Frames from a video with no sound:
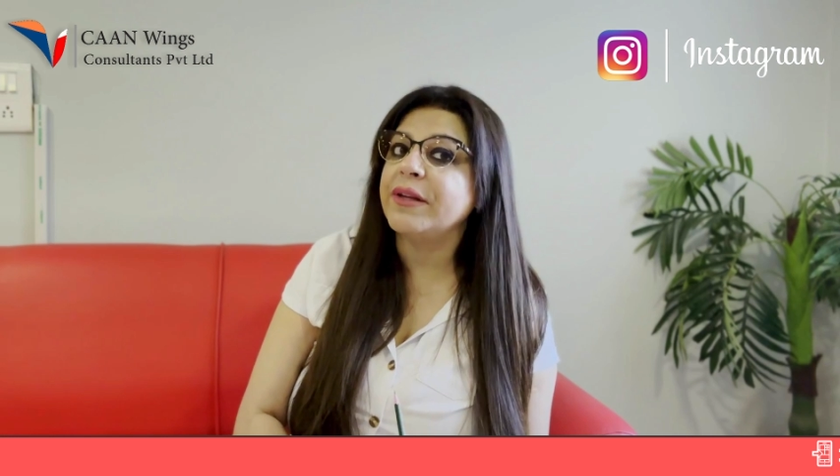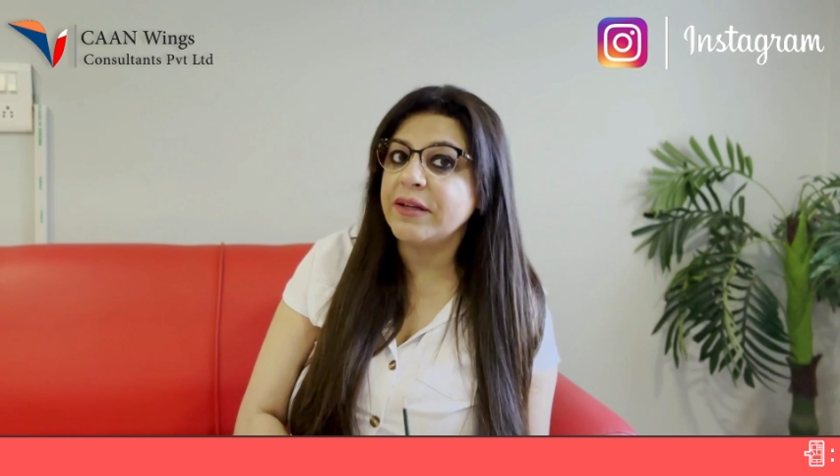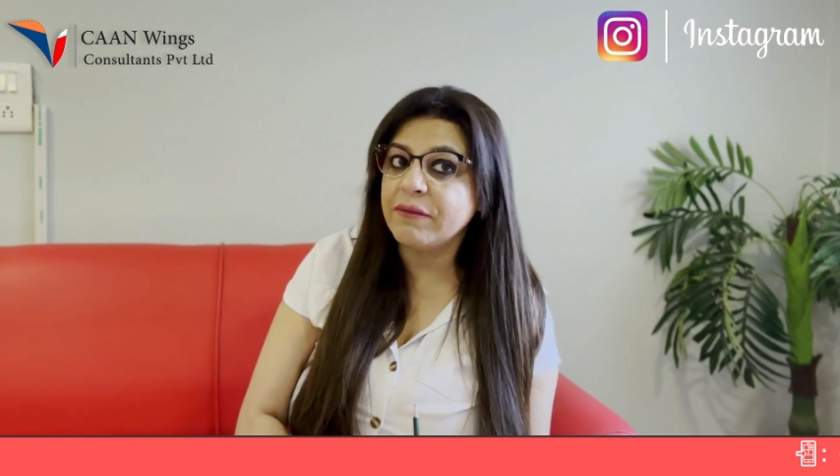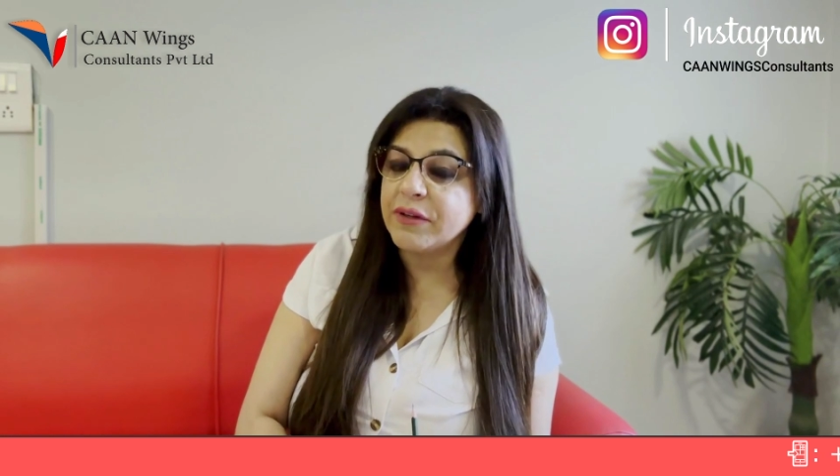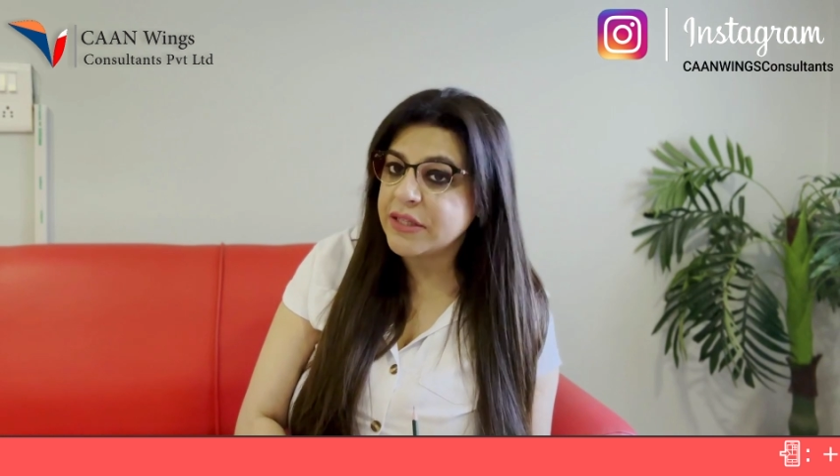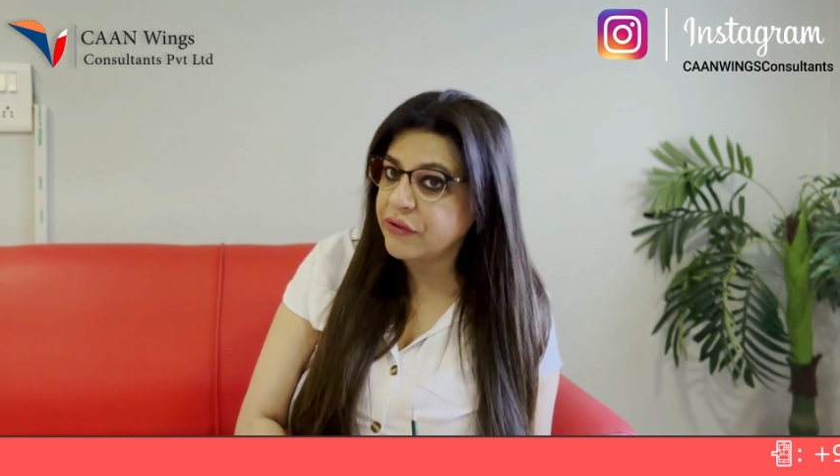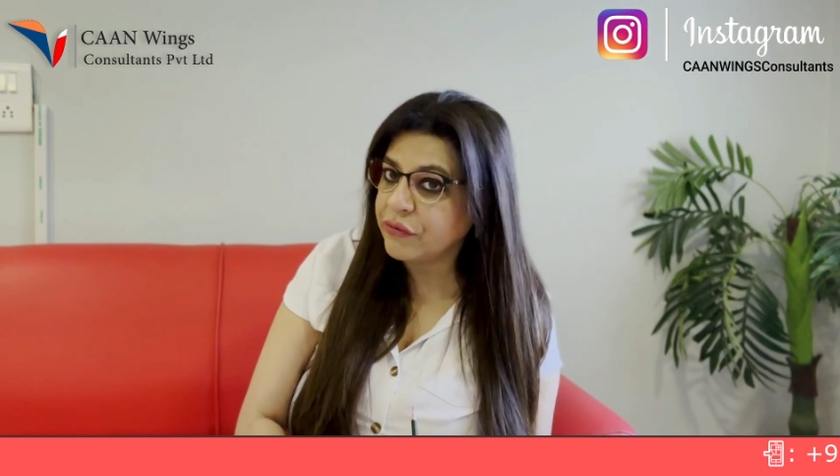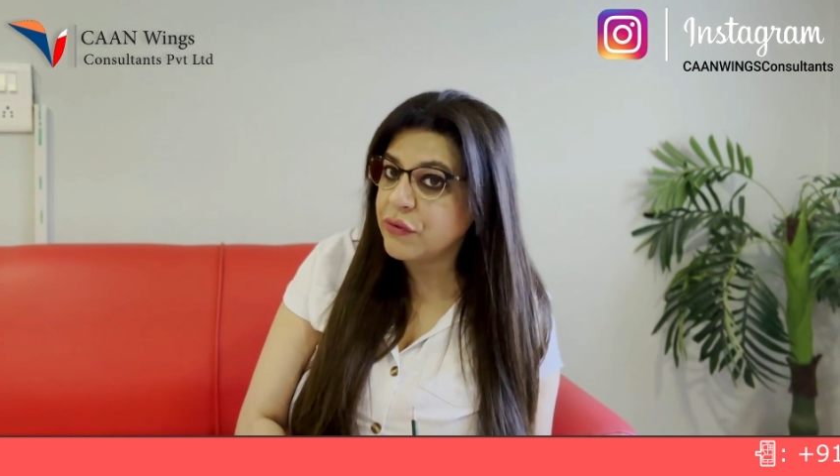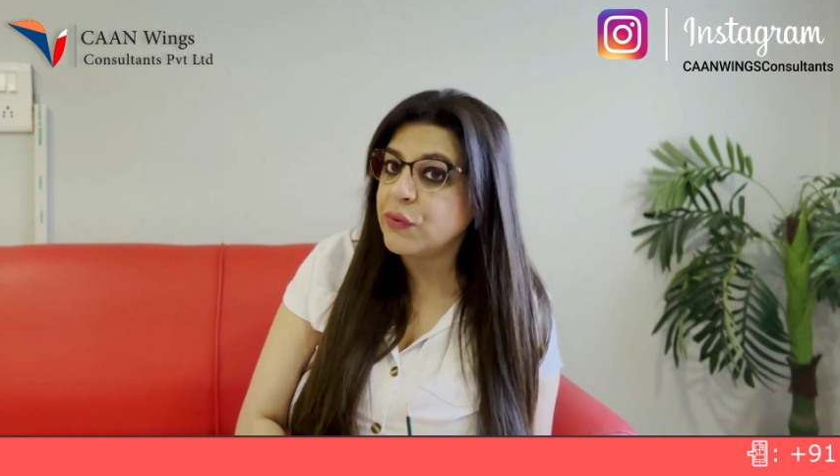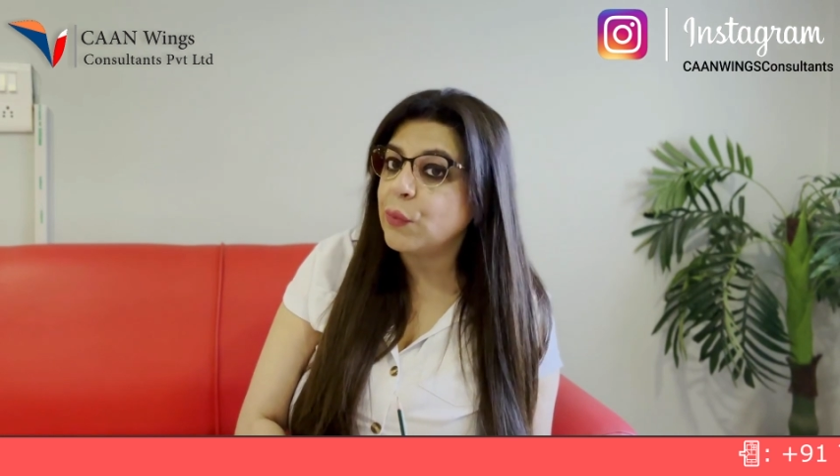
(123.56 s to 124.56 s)
that
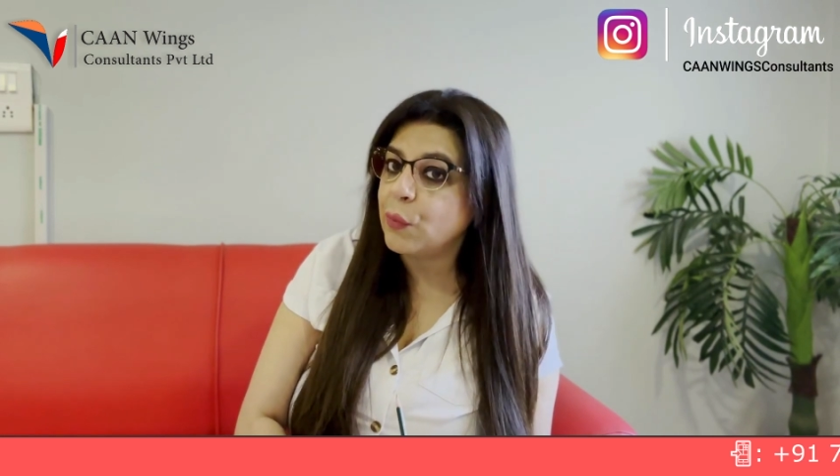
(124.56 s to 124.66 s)
invitation to